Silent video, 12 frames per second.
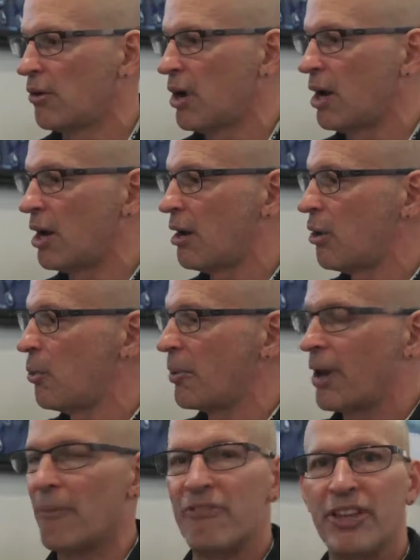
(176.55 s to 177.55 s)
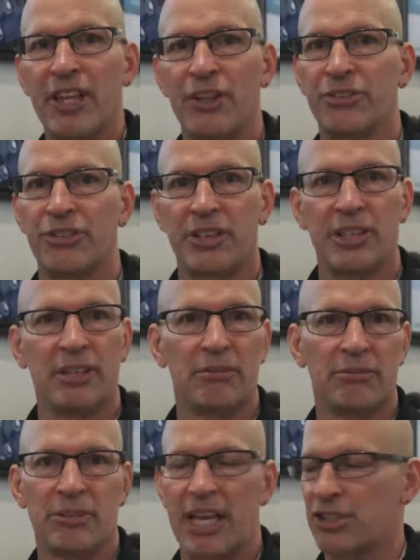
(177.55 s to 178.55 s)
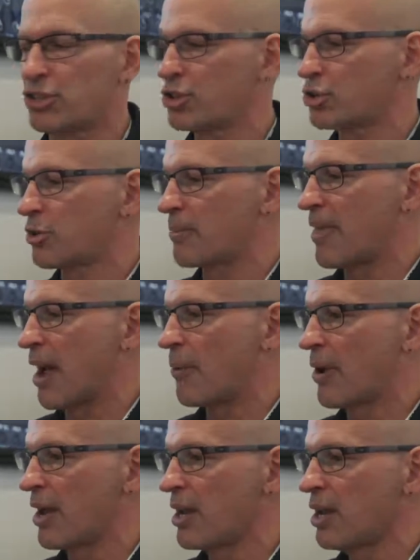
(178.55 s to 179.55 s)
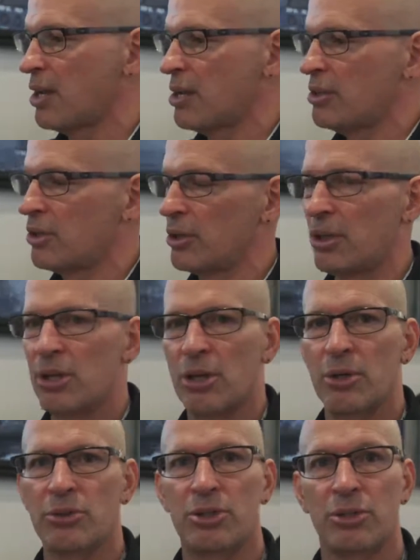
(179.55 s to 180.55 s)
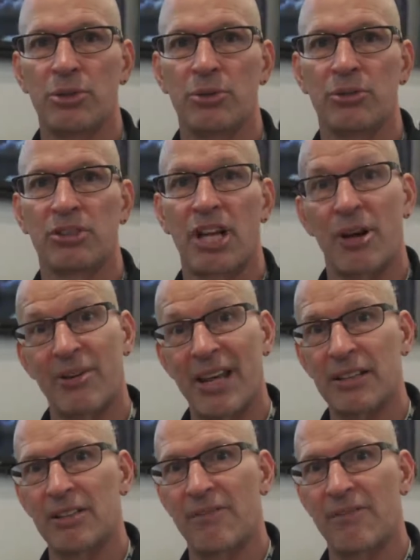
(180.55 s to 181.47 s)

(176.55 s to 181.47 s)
open up VLC and catch the stream that way. You can go to Teradek